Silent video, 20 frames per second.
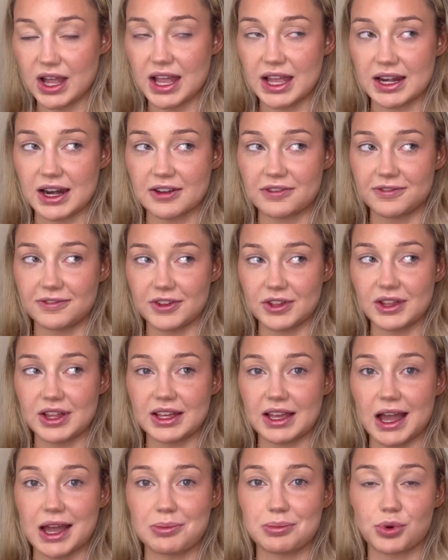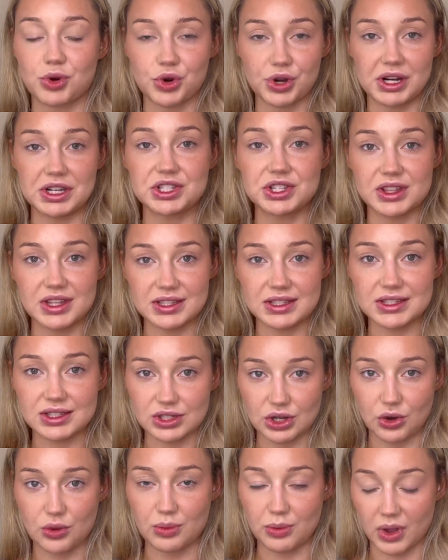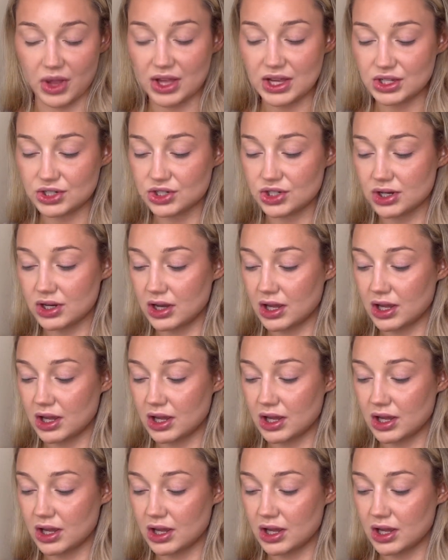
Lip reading: And I feel like I preach this so much.